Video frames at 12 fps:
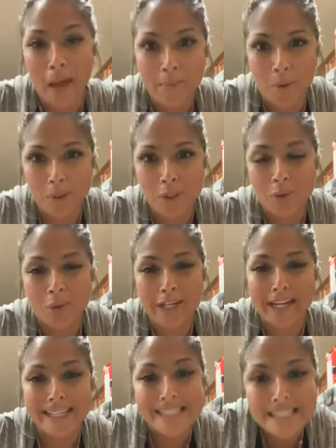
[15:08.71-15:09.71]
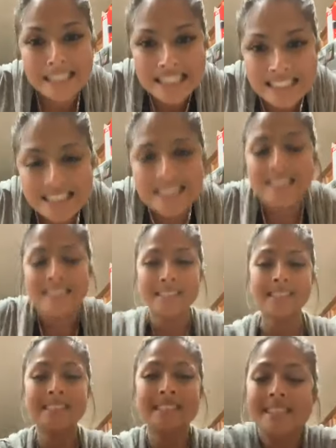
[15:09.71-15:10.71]
I'm old school, I
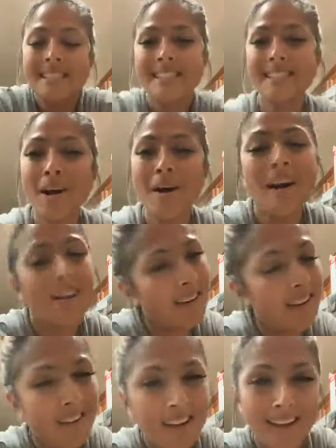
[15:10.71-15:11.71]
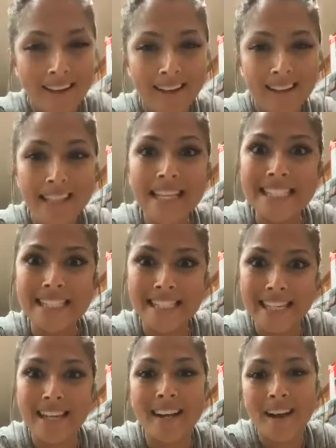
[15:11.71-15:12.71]
guess. So let's
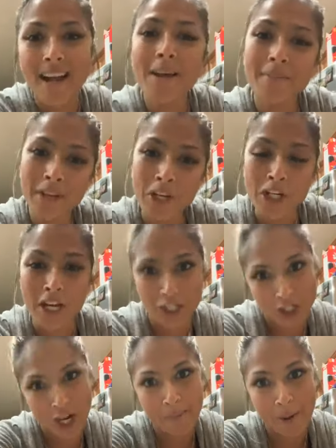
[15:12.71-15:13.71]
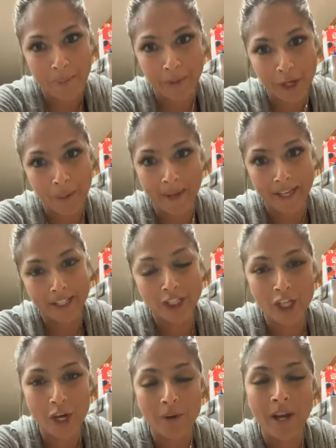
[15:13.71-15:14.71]
see. I am going to try to shape up a little bit
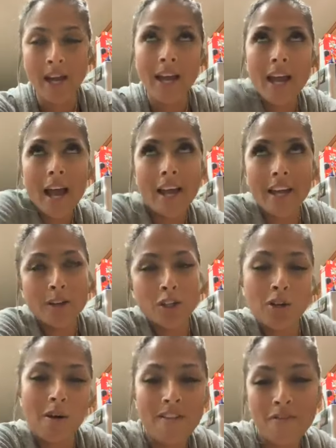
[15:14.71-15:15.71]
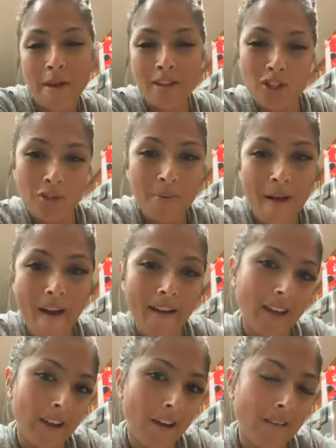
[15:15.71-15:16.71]
so I can go show off my
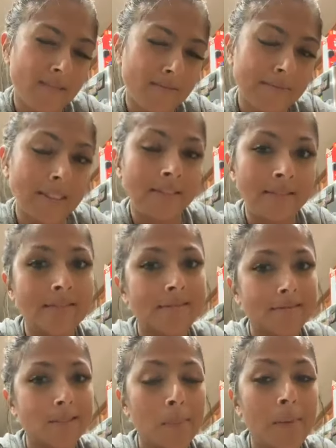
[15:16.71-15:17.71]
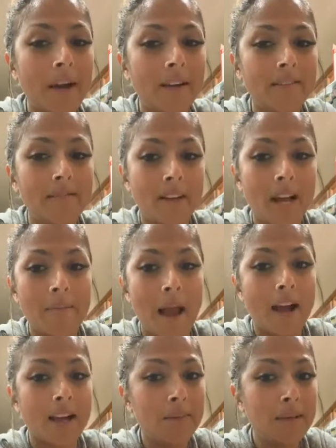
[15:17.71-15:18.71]
two-pack, you know. But I'm
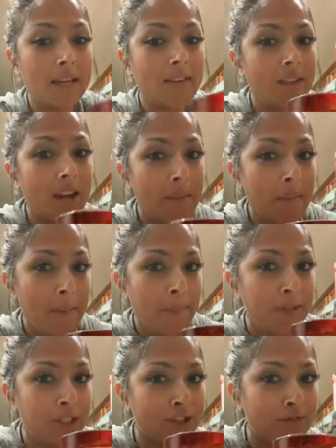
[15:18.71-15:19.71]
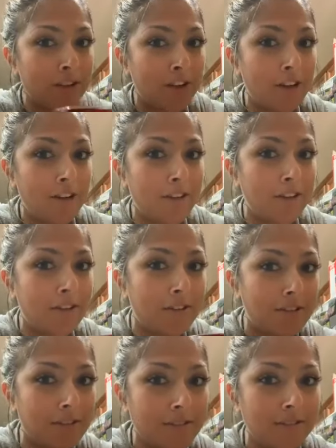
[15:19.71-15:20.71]
not going to be giving up my
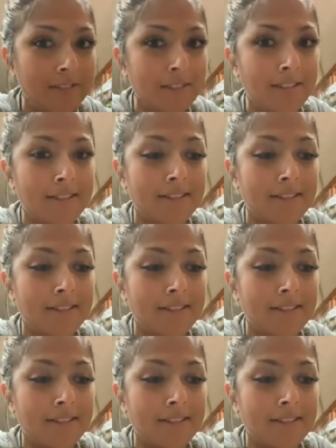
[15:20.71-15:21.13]
Patron.